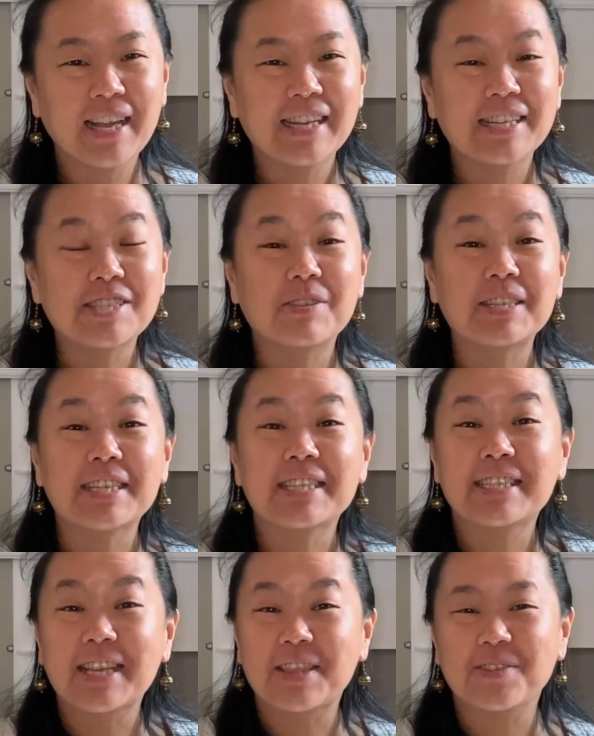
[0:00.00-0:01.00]
So I just
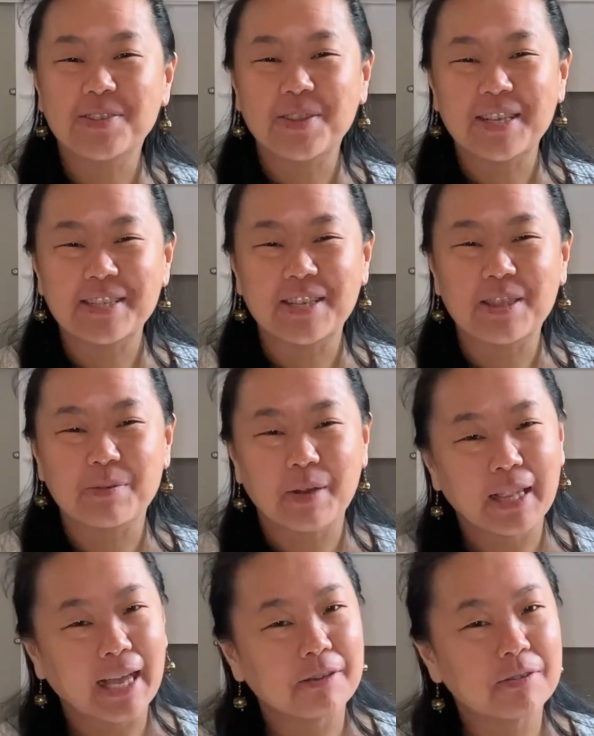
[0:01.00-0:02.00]
said those things in 3
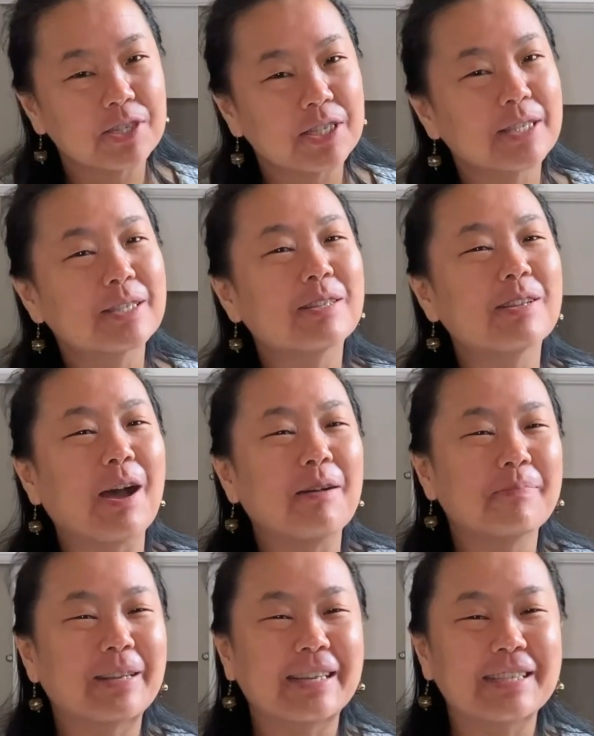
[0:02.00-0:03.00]
languages, not
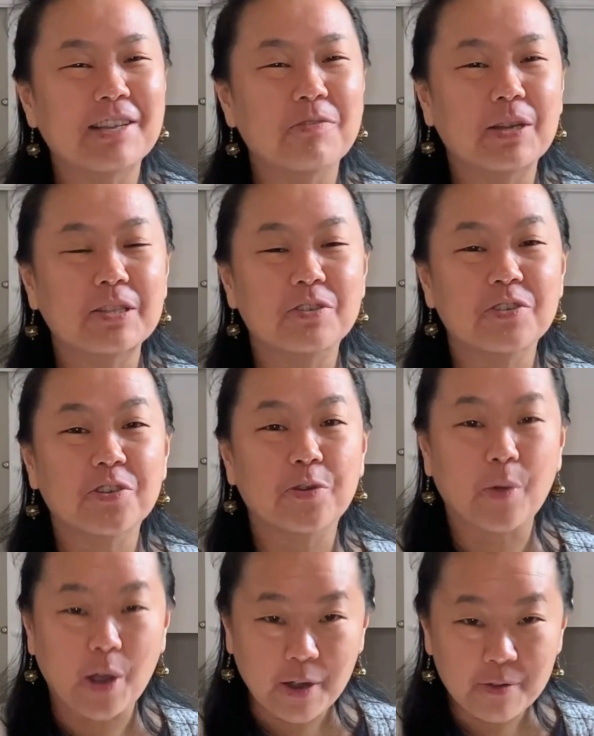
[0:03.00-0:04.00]
because I want to show
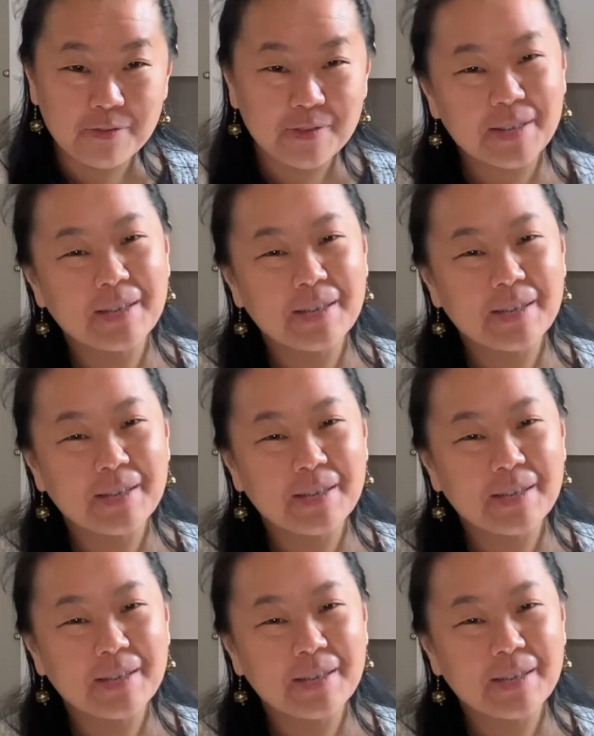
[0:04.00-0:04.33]
off,